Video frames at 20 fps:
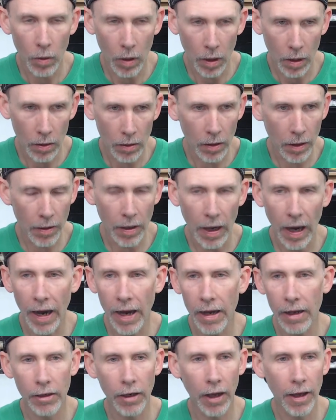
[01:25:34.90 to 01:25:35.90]
I,
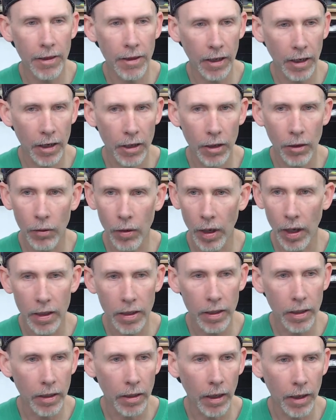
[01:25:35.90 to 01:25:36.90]
I, I think I know what I
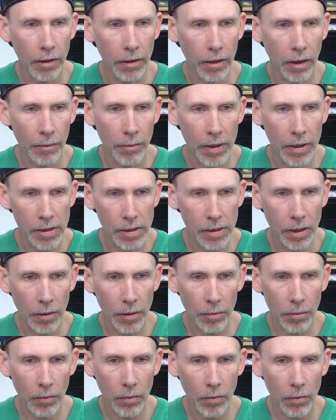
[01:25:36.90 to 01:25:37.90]
did. I, I messed
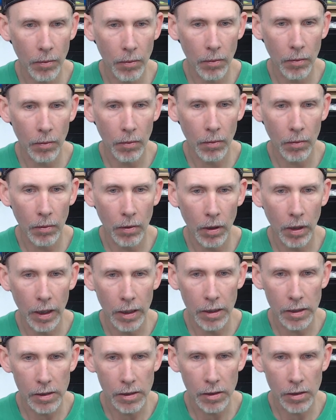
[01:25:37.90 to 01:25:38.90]
up. All
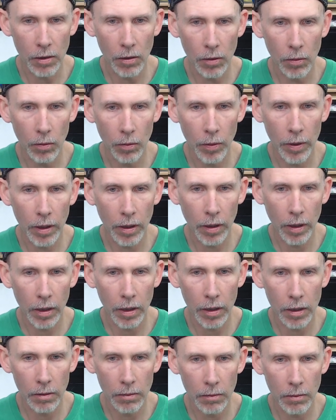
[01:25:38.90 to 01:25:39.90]
right, so we are going
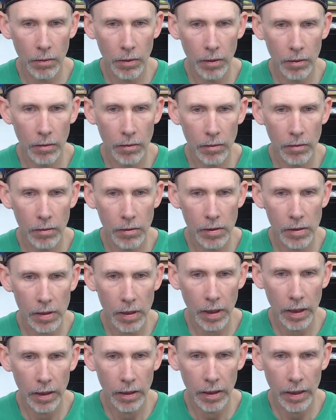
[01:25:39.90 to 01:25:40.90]
to
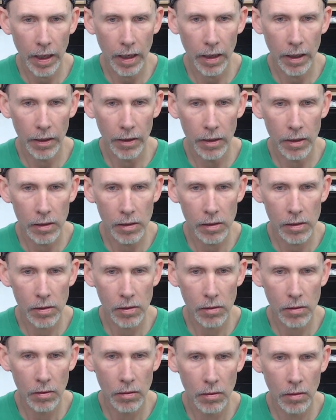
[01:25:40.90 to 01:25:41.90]
slightly edit this.